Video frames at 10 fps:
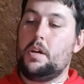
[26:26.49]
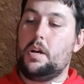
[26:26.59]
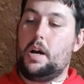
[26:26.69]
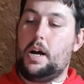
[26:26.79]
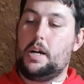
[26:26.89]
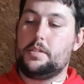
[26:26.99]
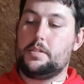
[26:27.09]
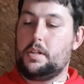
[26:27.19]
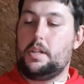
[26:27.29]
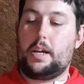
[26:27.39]
And
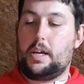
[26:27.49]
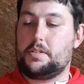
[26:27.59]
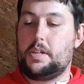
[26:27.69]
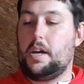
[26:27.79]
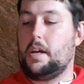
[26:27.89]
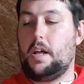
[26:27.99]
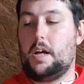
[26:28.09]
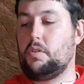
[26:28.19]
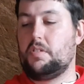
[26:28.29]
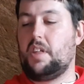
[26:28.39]
like I say, I
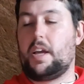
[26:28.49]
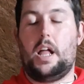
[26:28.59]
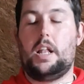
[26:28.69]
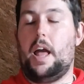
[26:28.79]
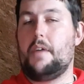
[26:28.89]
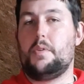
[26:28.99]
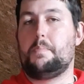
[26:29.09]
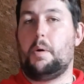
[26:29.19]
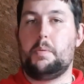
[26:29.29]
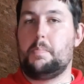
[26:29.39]
don't think I'll ever
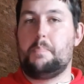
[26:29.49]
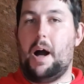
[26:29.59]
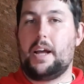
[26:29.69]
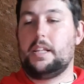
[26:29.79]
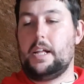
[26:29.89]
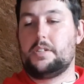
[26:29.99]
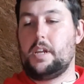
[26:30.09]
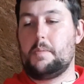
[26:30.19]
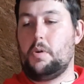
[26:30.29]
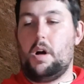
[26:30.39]
probably buy leads
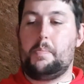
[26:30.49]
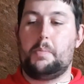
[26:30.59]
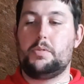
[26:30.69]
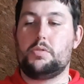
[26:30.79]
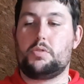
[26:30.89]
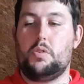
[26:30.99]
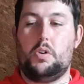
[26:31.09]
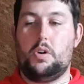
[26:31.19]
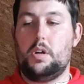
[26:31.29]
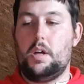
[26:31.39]
anymore. I'll probably just
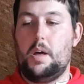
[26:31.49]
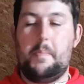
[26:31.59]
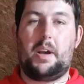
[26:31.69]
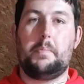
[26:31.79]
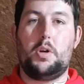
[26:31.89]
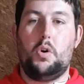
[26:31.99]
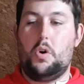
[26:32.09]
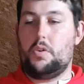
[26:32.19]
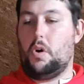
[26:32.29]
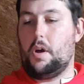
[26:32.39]
go and make my
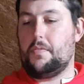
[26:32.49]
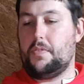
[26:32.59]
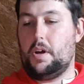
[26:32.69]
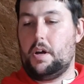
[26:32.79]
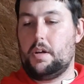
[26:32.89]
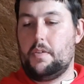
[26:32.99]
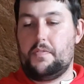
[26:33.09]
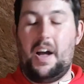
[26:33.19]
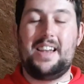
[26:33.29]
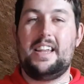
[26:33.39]
own, or if
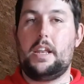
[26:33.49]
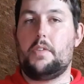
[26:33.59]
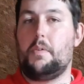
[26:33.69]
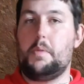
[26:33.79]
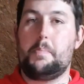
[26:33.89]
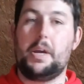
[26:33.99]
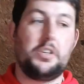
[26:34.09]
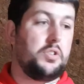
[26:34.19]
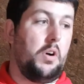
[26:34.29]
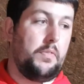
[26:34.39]
find any from the
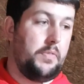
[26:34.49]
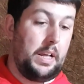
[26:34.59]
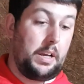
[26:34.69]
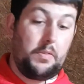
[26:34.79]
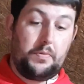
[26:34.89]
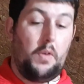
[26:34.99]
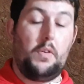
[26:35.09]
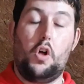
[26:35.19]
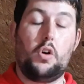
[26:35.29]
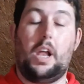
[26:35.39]
beach of like a
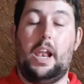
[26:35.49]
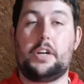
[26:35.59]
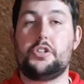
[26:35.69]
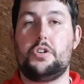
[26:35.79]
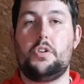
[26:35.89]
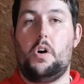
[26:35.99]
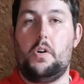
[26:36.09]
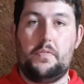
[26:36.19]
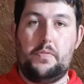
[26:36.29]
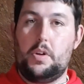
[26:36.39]
long collection
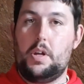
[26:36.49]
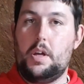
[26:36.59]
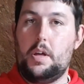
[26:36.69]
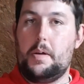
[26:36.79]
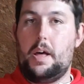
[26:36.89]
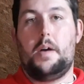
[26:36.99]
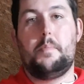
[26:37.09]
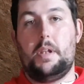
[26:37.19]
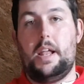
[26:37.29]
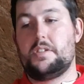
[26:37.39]
of
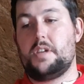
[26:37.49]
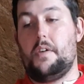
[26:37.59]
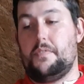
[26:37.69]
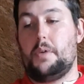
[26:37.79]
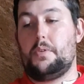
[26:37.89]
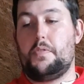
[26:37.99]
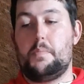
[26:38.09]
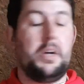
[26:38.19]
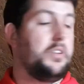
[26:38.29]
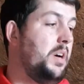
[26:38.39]
leads that I've found off the
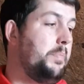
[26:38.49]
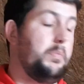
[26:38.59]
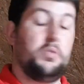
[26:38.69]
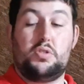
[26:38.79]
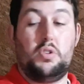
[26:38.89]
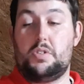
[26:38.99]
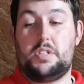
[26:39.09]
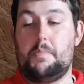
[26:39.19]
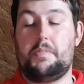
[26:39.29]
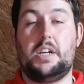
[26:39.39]
beach, I'll probably just do the
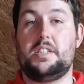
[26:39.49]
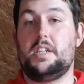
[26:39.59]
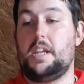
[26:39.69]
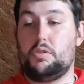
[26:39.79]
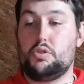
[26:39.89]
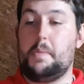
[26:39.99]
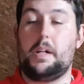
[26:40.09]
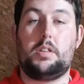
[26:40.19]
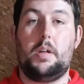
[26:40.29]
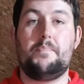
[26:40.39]
same thing I did today. I'll just
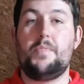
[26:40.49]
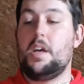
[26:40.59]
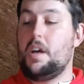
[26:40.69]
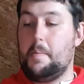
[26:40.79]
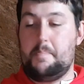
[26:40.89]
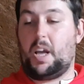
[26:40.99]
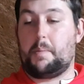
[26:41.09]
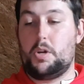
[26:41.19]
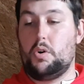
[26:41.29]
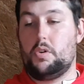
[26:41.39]
melt them and make
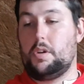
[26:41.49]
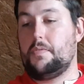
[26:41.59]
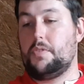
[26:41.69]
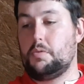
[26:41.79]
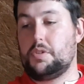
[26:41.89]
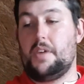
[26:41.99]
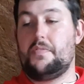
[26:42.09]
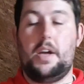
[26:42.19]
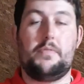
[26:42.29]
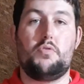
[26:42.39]
my own in the future if
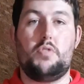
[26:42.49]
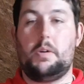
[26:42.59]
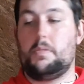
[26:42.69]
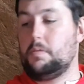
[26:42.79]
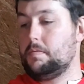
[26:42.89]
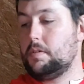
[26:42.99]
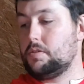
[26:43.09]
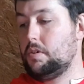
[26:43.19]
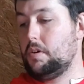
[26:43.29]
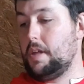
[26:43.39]
I ever run out.
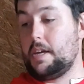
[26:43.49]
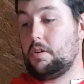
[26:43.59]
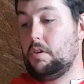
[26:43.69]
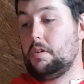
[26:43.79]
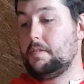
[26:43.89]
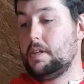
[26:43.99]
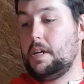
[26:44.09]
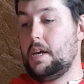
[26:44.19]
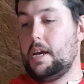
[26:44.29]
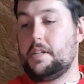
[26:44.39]
So there you go.
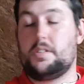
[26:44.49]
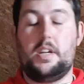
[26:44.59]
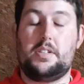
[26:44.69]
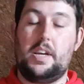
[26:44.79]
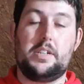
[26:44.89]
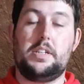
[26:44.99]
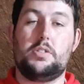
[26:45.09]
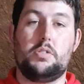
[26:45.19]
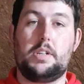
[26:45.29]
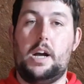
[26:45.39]
It's easily
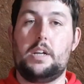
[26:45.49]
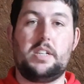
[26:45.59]
done, guys.